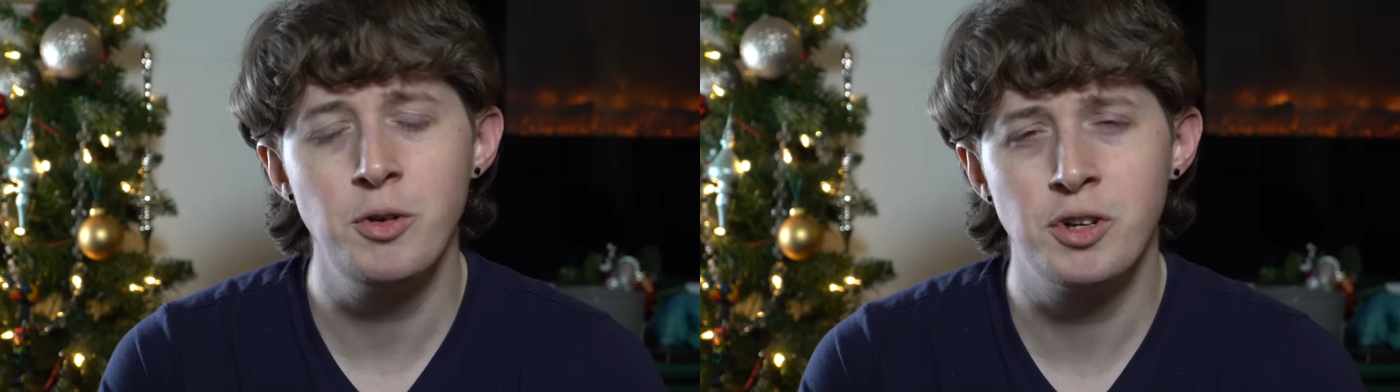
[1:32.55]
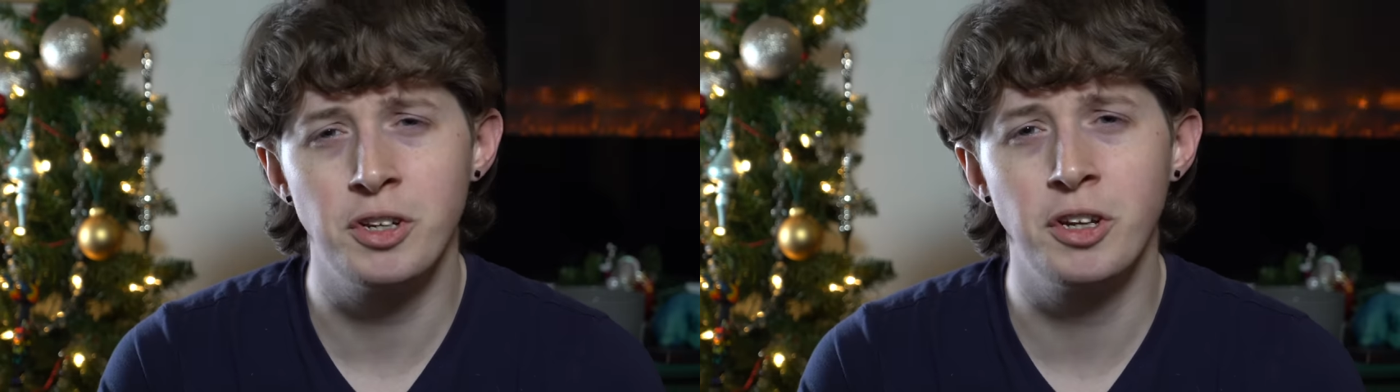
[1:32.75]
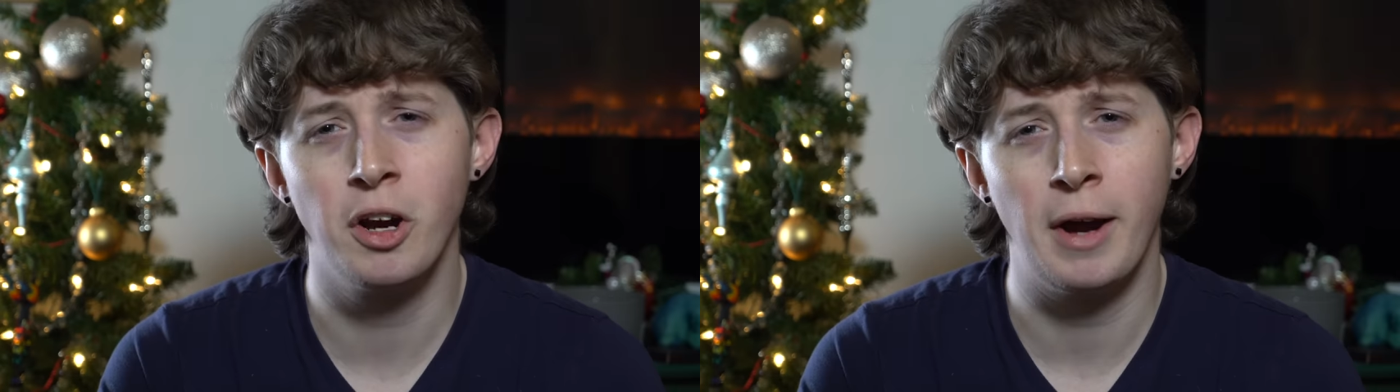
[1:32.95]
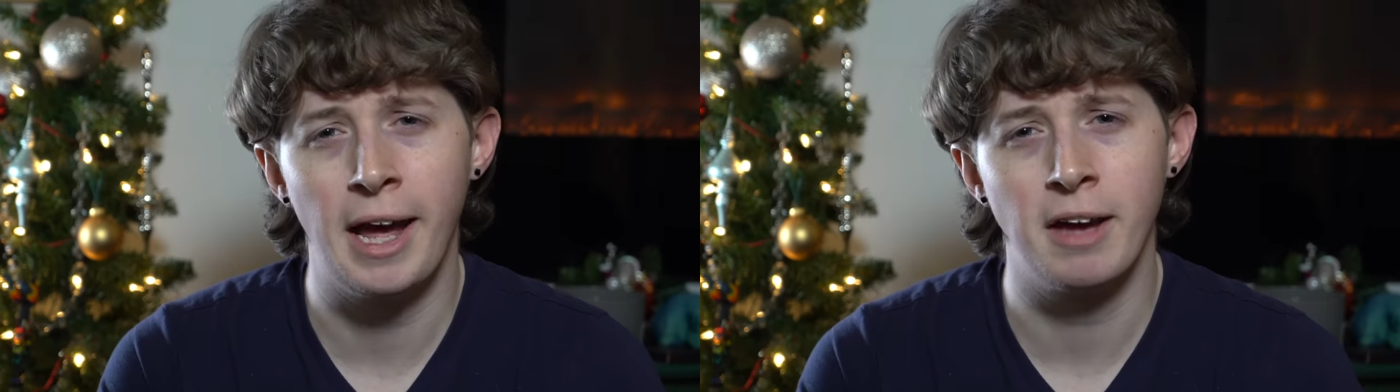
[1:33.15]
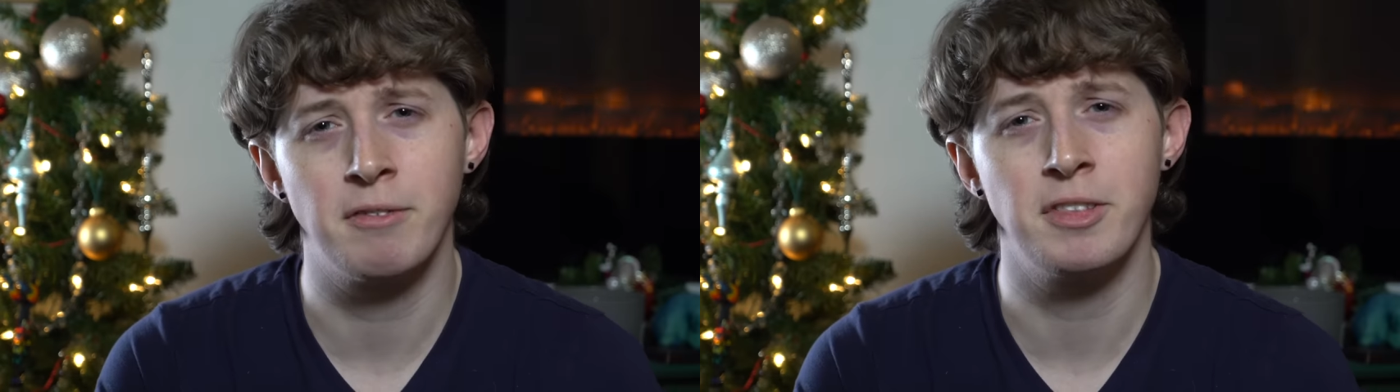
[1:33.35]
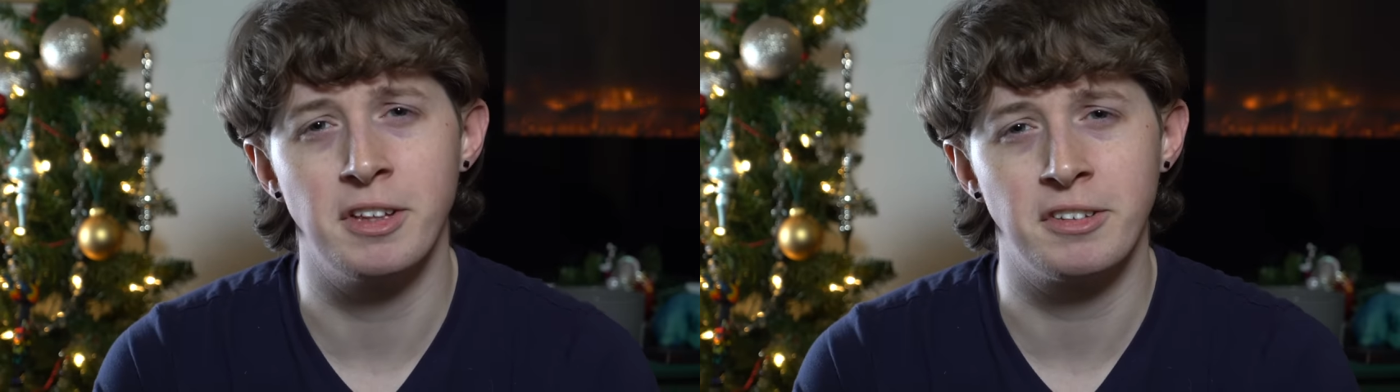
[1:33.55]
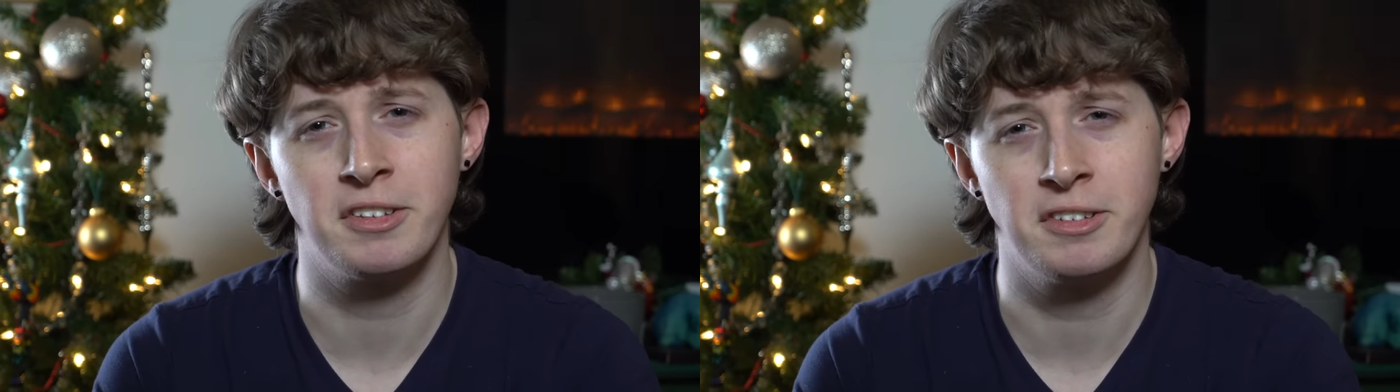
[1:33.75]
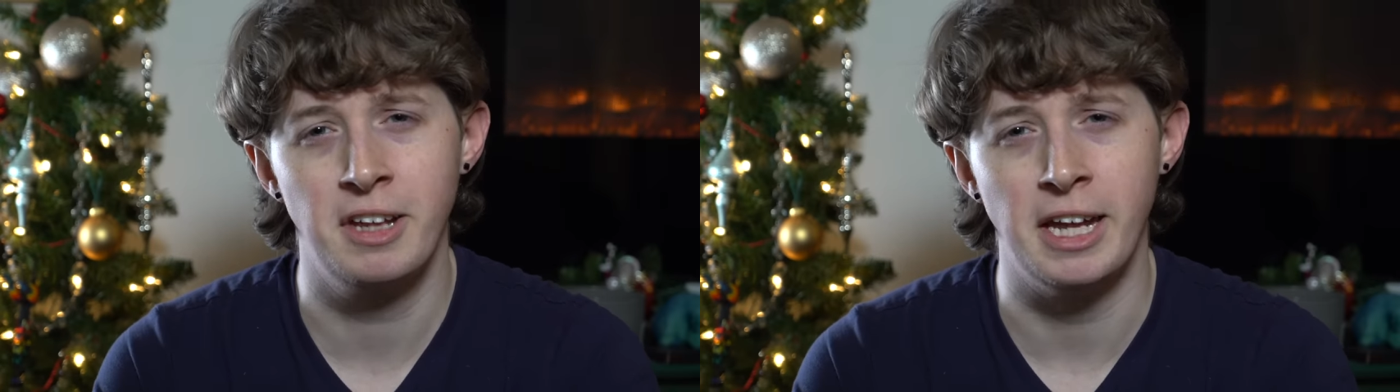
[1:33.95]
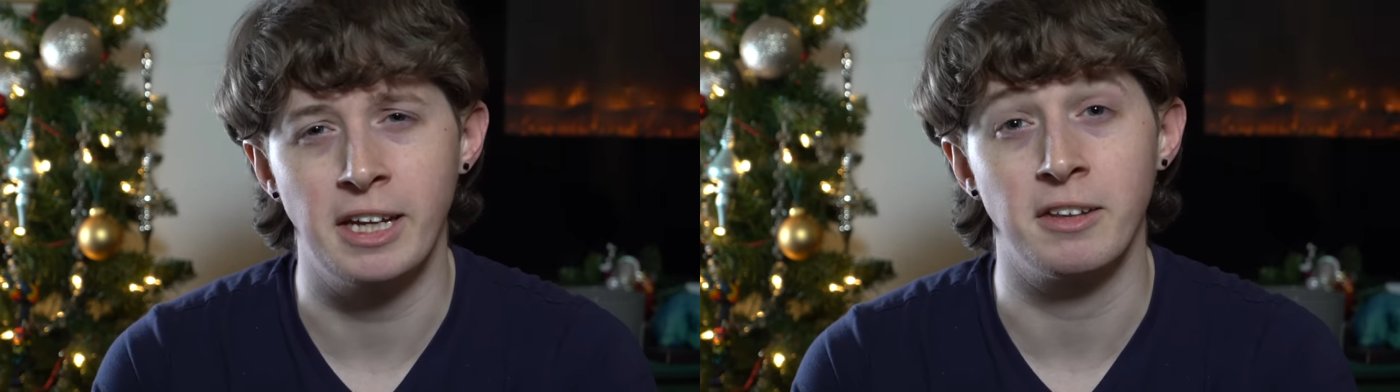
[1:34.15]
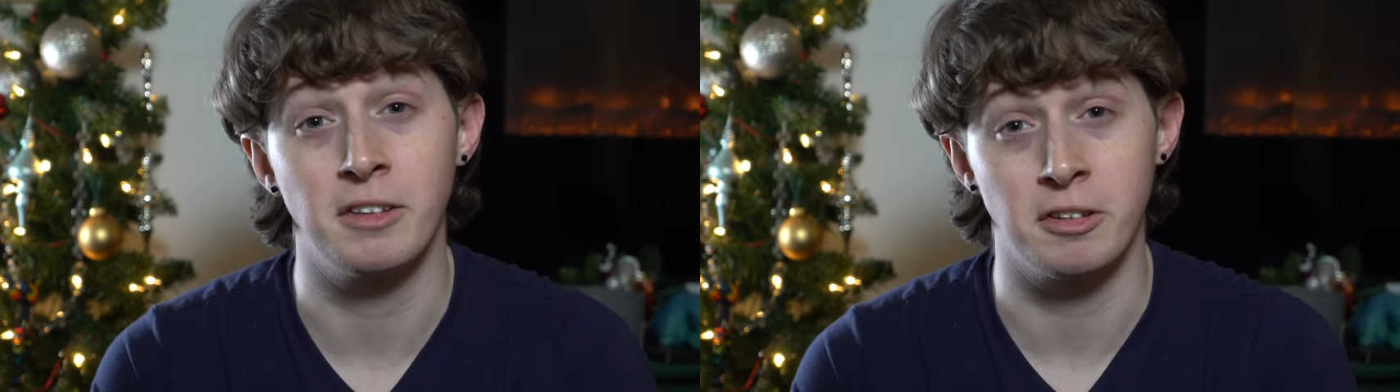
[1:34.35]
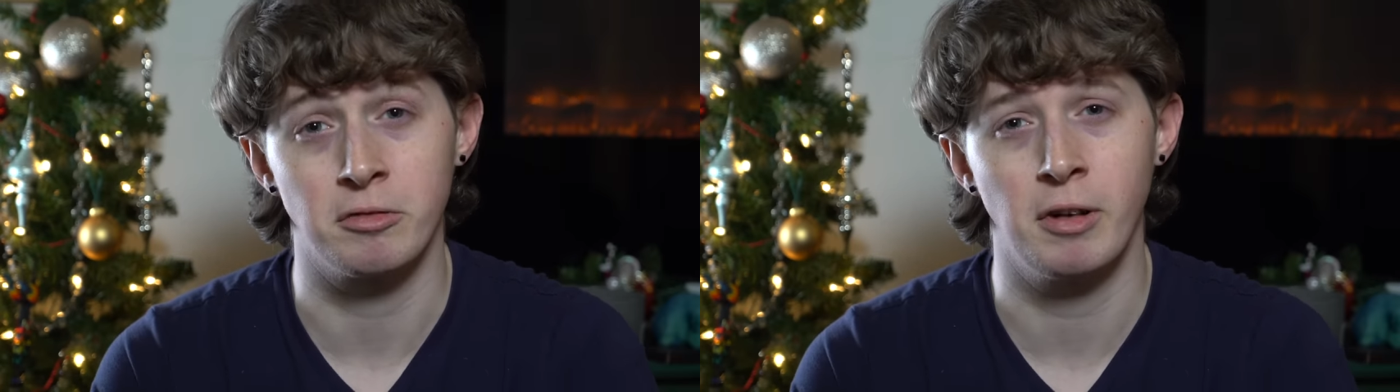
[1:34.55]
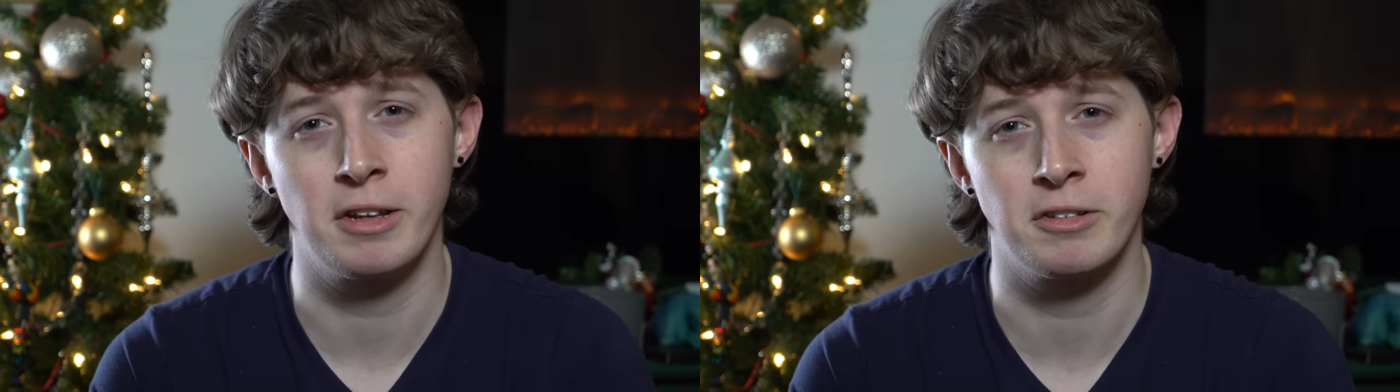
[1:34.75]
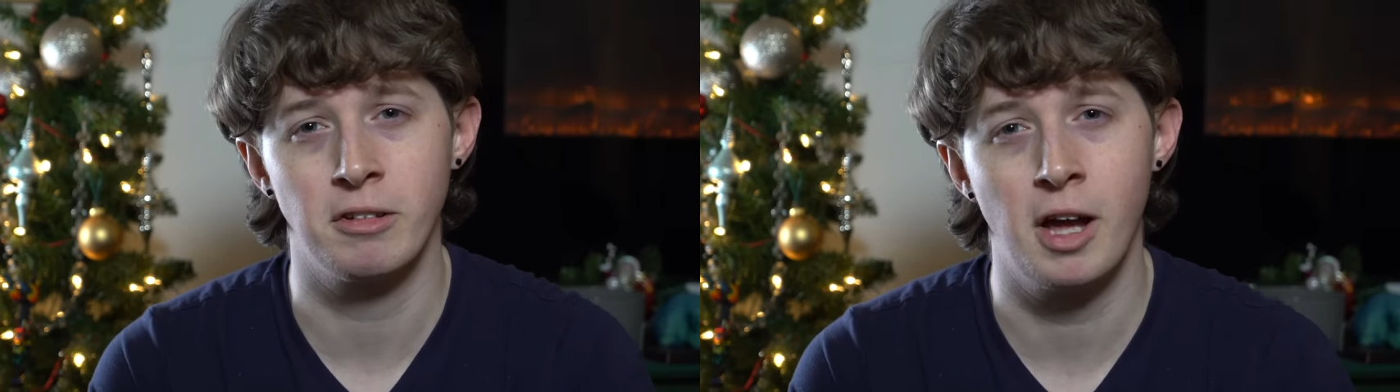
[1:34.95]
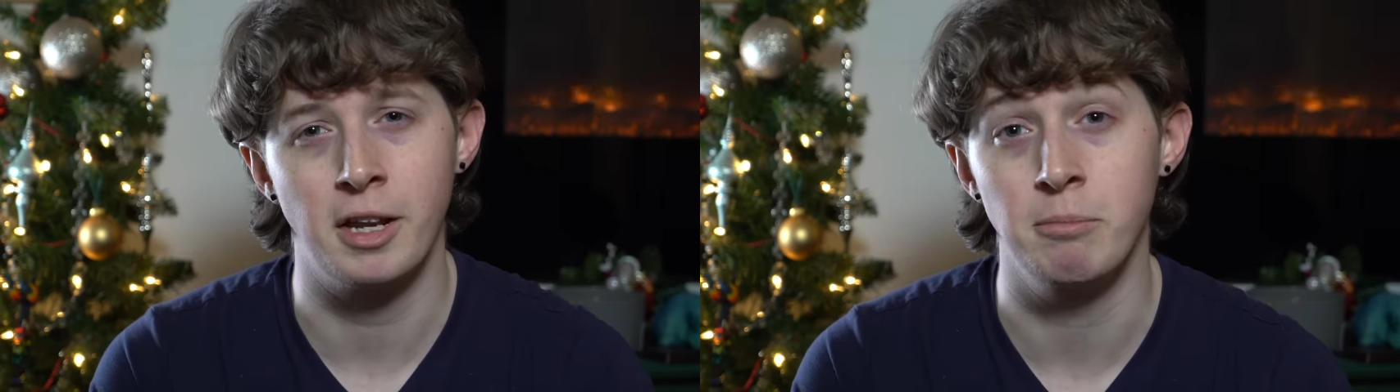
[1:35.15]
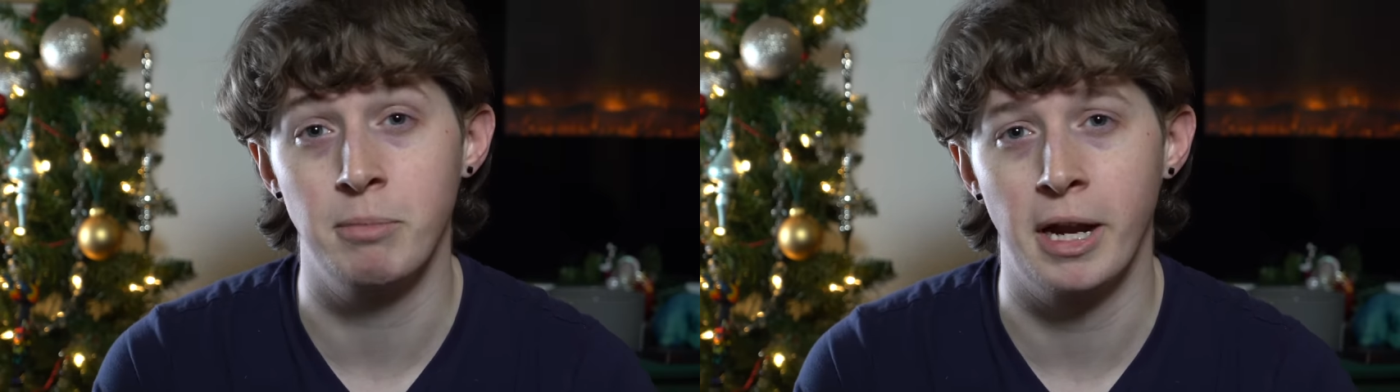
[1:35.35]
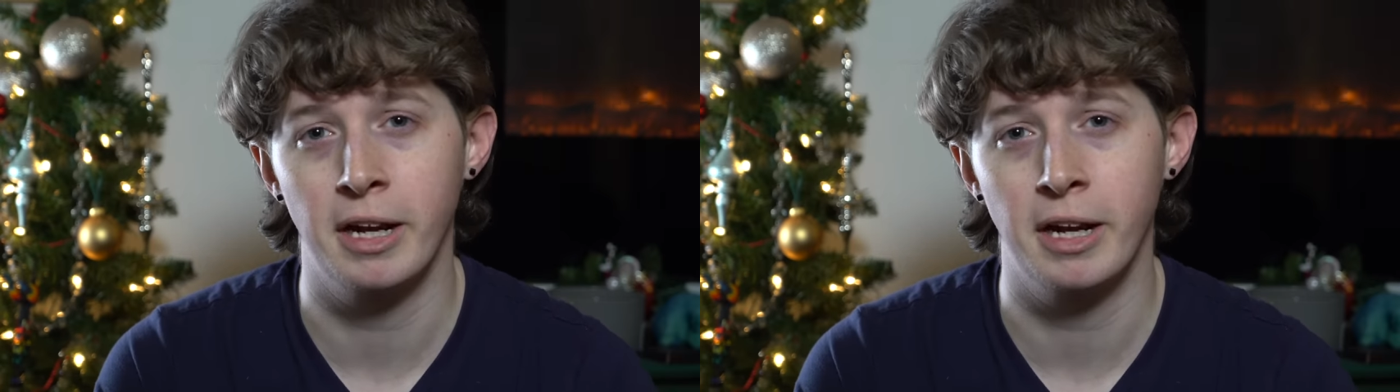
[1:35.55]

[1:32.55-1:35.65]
you should go have this steak at this restaurant in